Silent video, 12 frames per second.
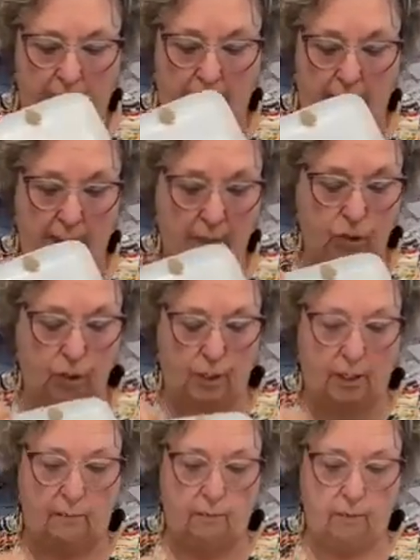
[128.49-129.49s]
I guess she
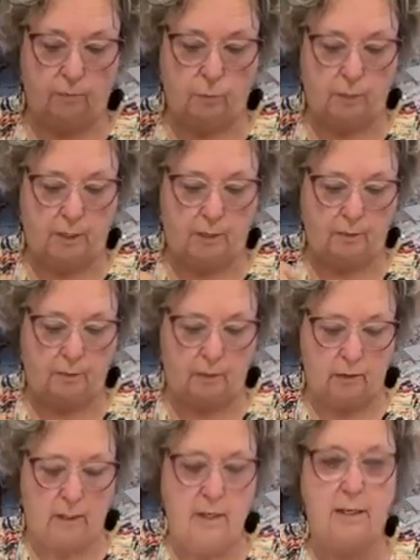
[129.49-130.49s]
gave everybody a
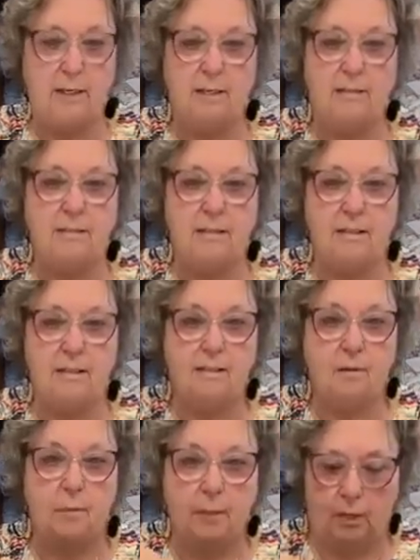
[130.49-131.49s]
thing.
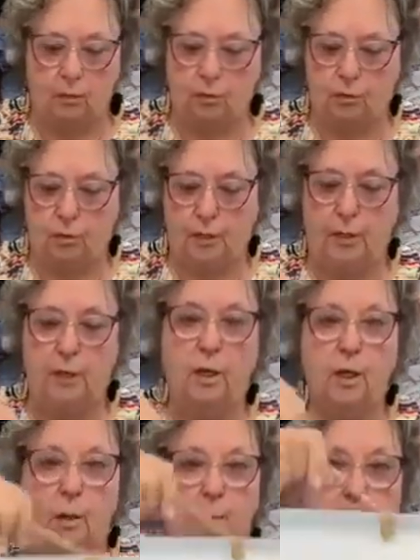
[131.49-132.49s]
It's a metal tray,
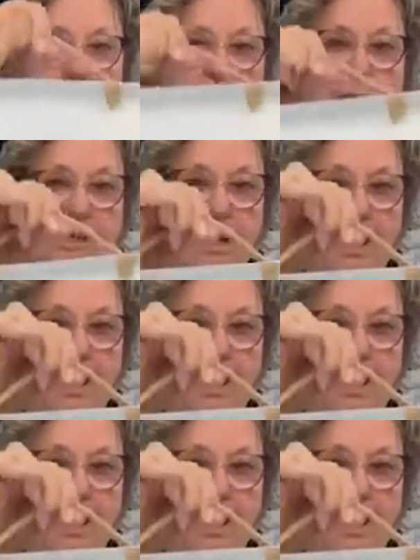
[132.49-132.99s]
but it